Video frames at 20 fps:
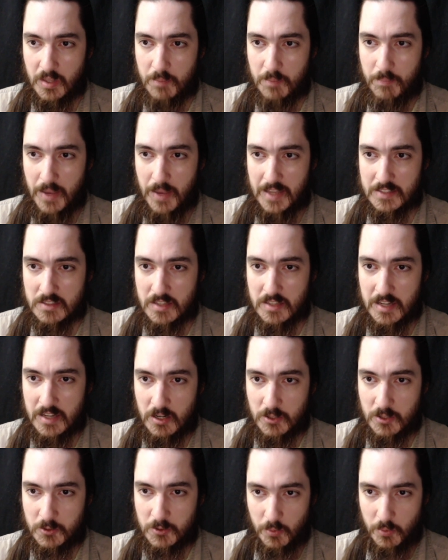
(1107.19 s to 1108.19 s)
Man's
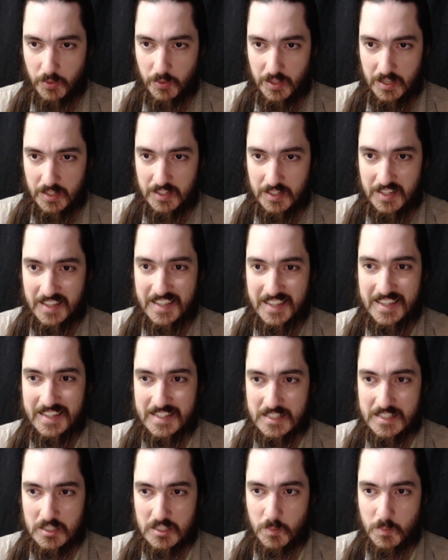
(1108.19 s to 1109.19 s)
character then
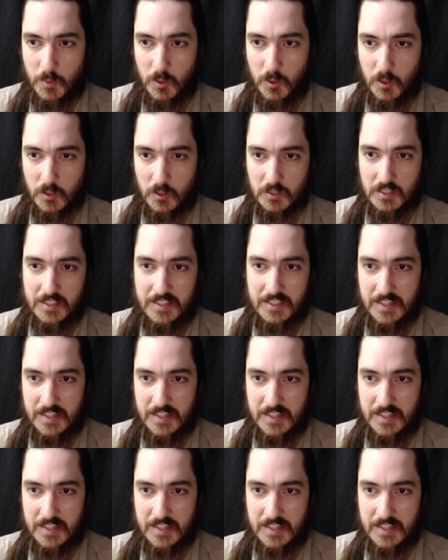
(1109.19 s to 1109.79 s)
is partly